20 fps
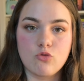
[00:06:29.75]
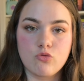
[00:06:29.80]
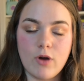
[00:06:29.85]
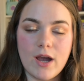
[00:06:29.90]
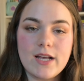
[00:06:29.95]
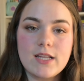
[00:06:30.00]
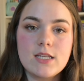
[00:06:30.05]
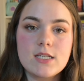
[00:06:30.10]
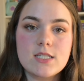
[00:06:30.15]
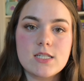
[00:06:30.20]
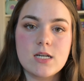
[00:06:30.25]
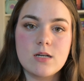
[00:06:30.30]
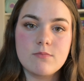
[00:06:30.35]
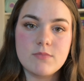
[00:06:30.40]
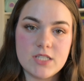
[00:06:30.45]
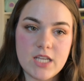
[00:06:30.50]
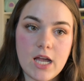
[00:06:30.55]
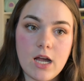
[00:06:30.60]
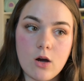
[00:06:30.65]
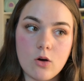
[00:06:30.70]
Reckless
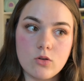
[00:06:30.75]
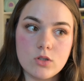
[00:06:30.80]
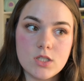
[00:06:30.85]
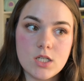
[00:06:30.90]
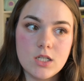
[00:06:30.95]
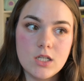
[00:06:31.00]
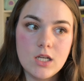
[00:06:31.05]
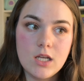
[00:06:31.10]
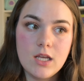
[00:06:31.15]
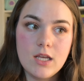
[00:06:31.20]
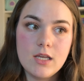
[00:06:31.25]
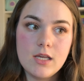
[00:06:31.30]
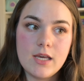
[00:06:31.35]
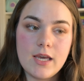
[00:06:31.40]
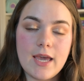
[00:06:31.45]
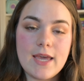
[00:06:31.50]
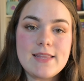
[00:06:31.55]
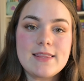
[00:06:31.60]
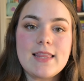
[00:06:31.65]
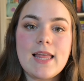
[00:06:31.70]
comes out
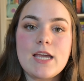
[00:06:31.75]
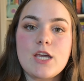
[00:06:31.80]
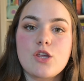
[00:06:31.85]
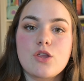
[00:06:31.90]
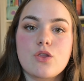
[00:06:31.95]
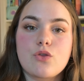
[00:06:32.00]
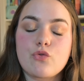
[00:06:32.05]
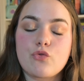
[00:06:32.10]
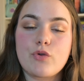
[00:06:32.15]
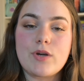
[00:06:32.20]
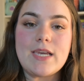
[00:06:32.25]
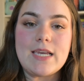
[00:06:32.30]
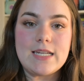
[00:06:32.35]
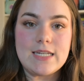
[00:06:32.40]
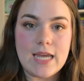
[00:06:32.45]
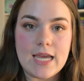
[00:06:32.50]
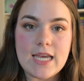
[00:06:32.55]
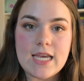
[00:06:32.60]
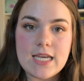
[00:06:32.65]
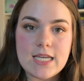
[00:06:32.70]
in like 3
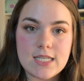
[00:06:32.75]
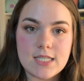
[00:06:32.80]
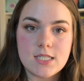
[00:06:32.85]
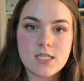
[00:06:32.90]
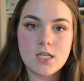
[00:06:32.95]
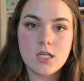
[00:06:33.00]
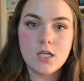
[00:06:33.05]
days.